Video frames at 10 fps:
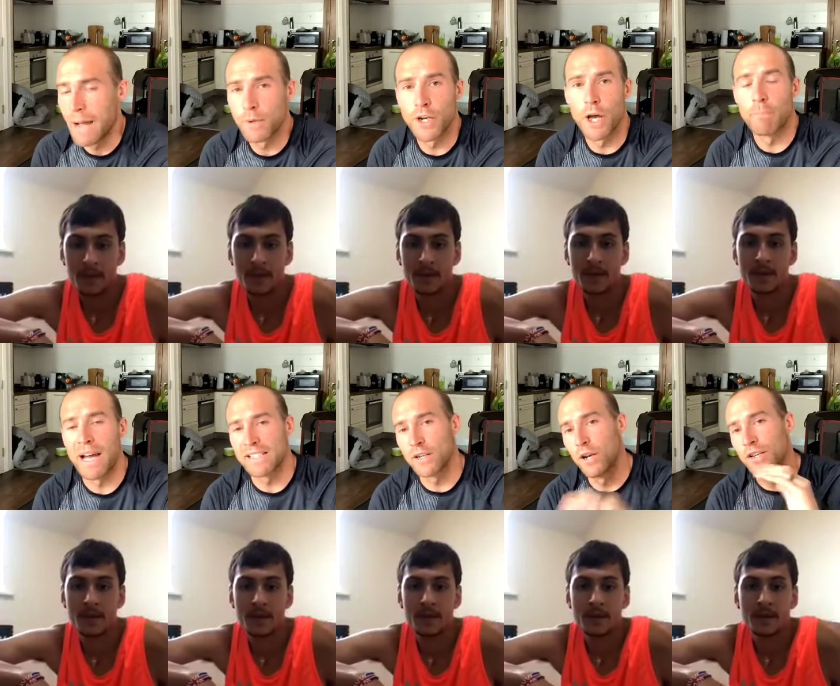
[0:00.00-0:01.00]
Speaker 1: and he might
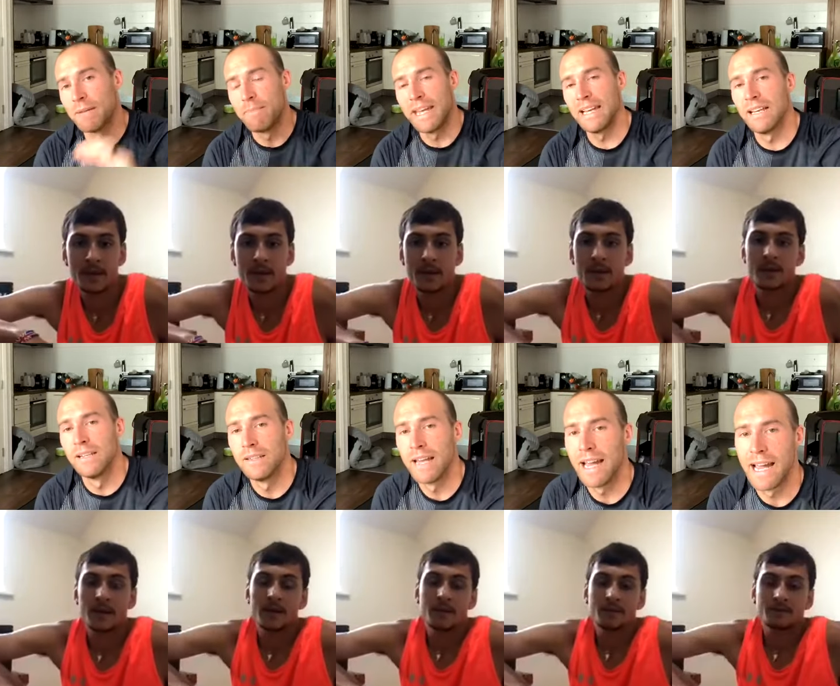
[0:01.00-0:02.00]
tell you now
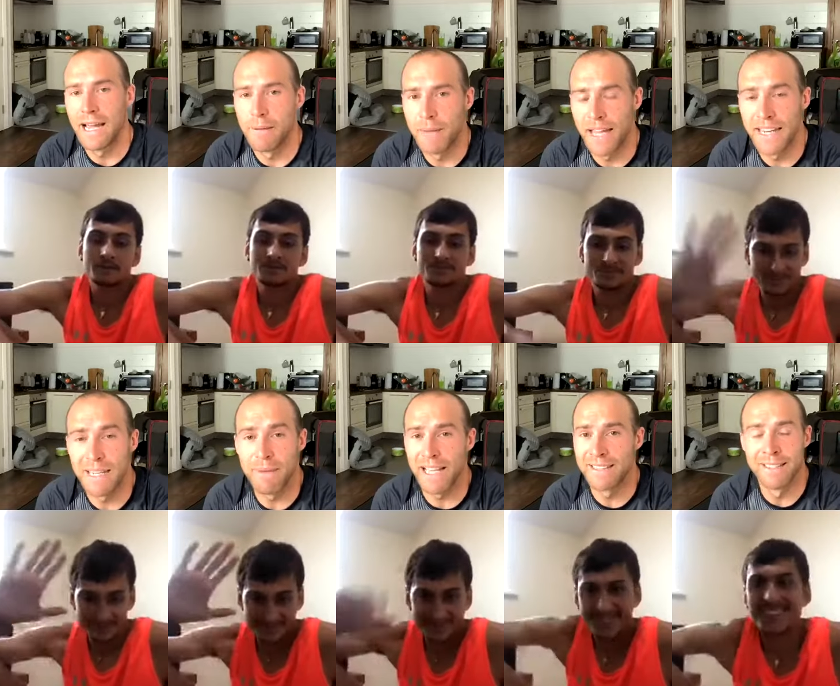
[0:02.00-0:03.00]
some stuff you could do
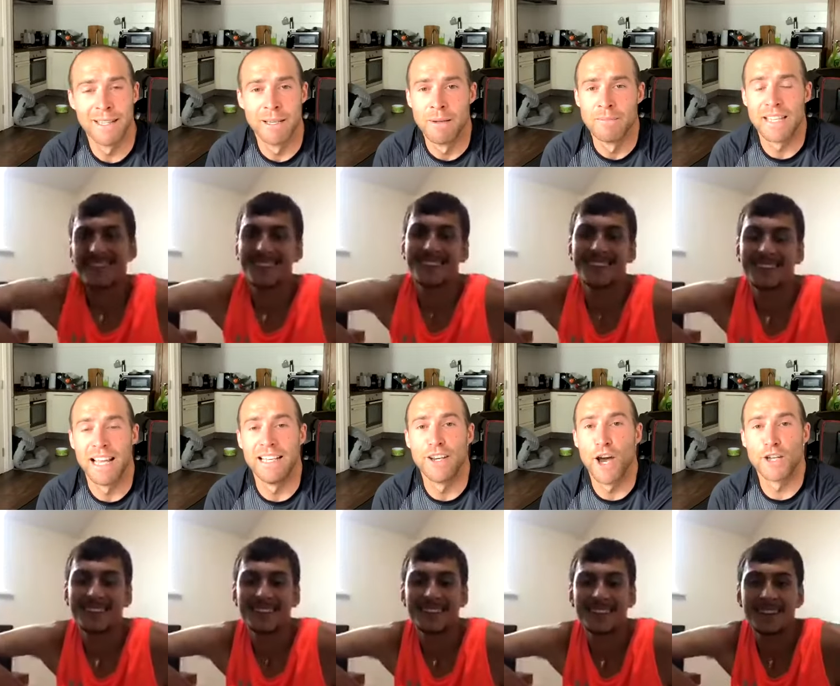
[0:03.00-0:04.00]
pre or post,
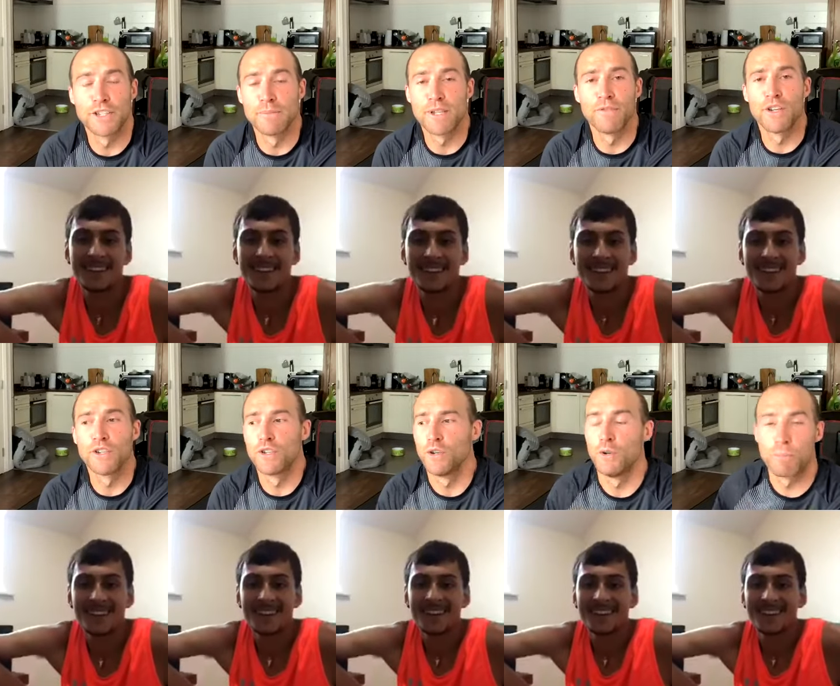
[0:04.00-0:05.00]
whatever suits.
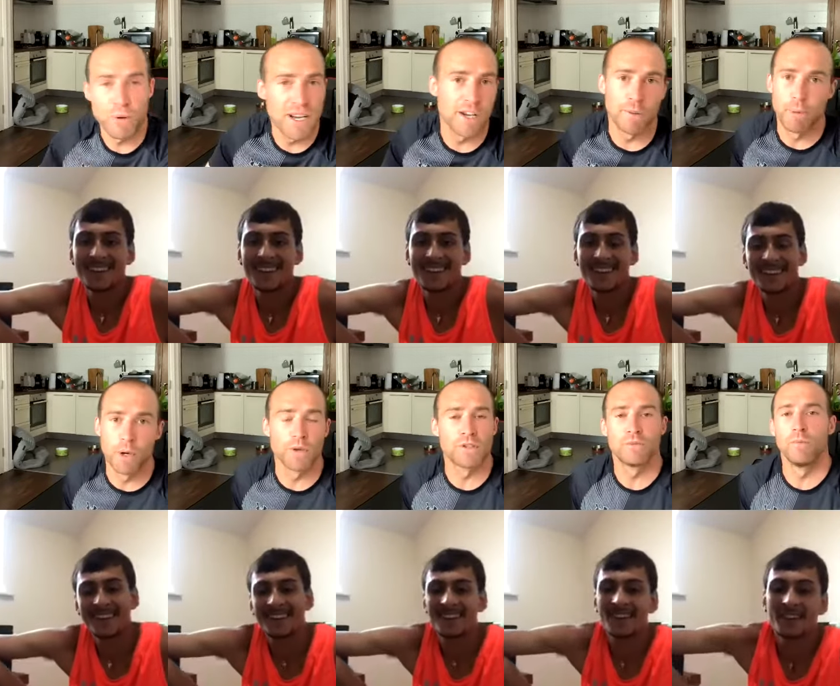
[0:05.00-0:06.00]

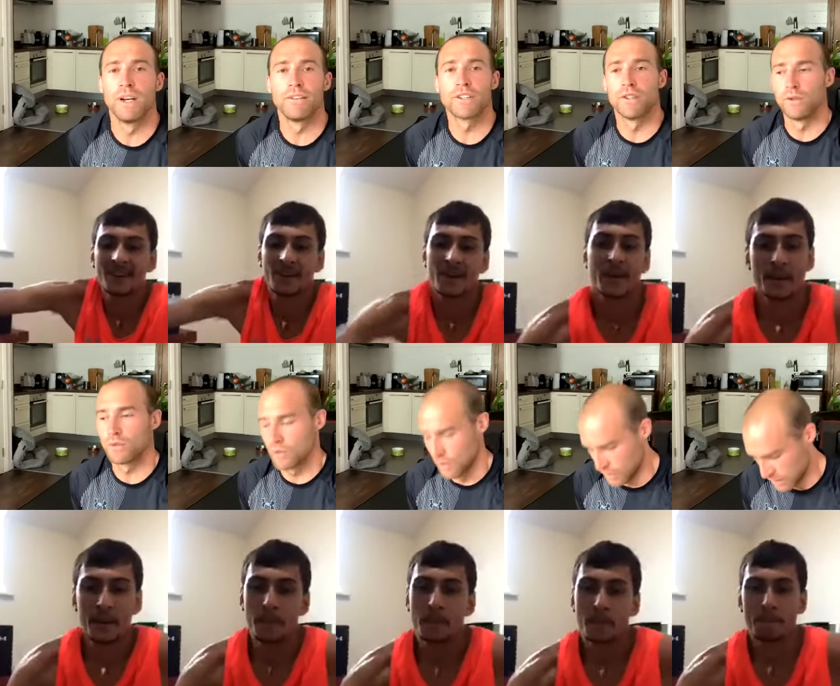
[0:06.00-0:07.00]
Speaker 2: Okay, guys. So I'm going to
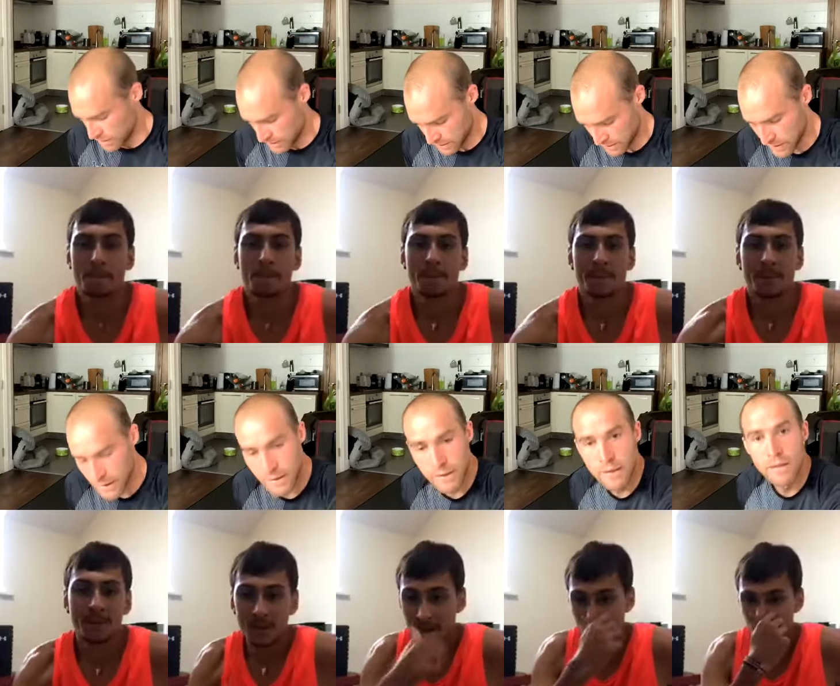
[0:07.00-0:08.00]
take you through a little
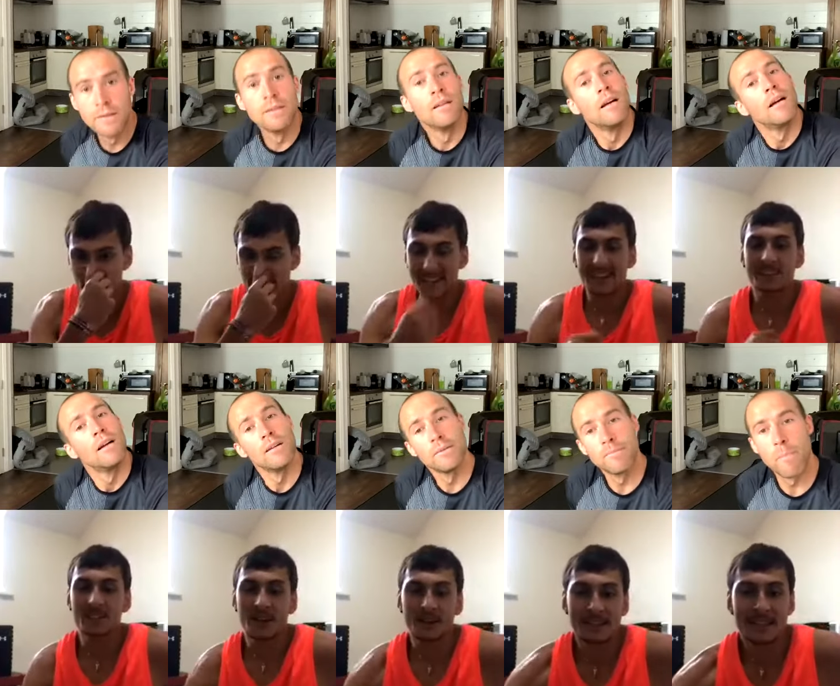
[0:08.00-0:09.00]
um,
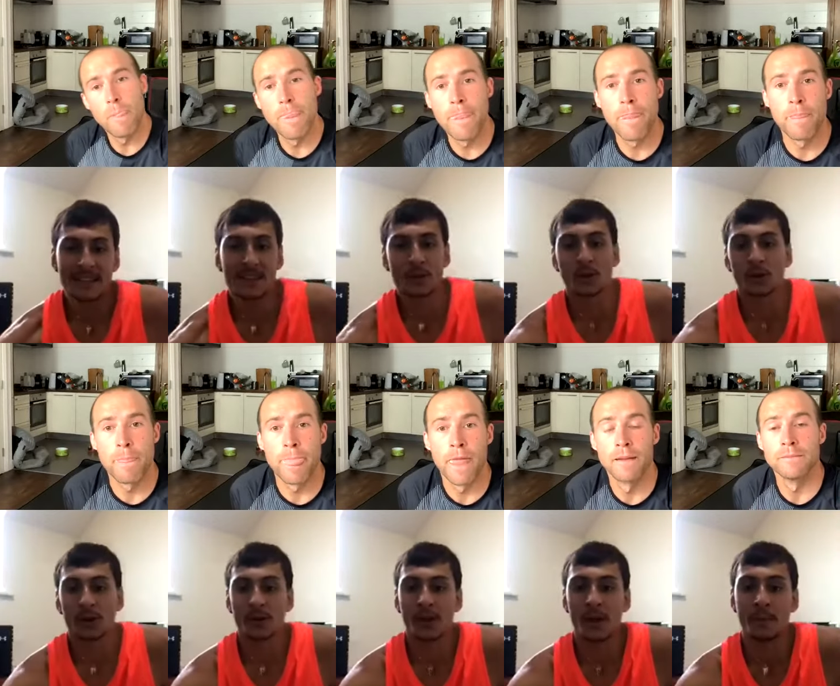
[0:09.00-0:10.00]
mobility routine.
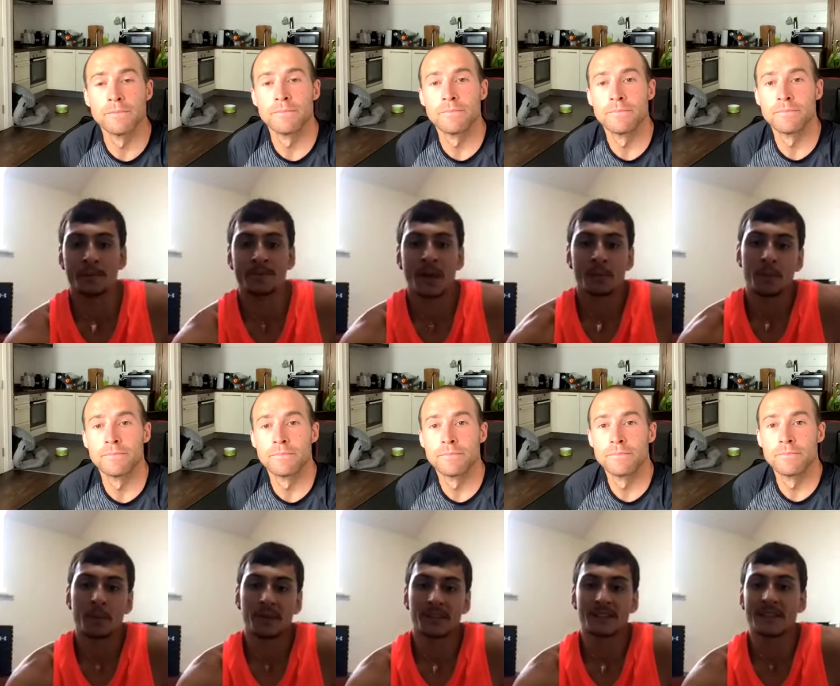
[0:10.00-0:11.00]
I find this
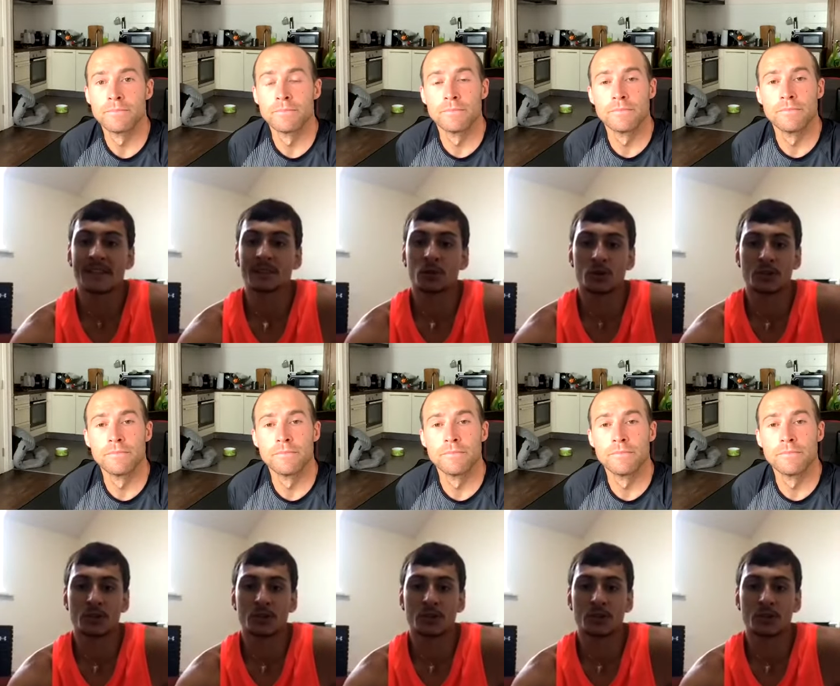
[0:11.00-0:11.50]
useful to do